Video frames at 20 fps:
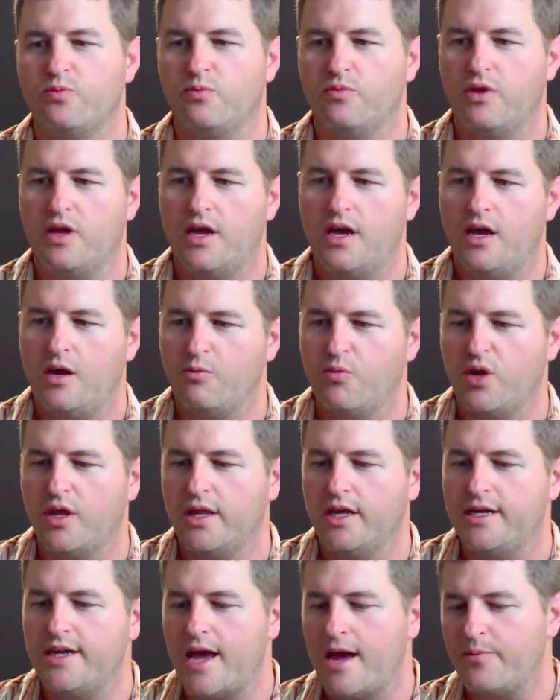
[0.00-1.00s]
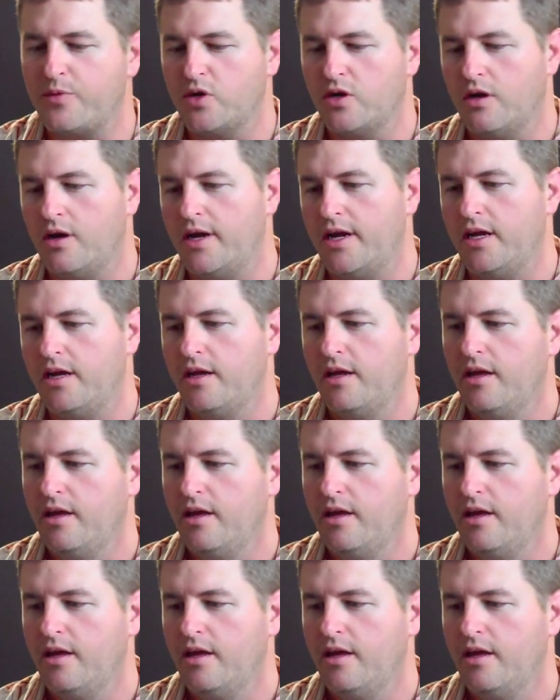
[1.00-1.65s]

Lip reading: umbrella adapter on it,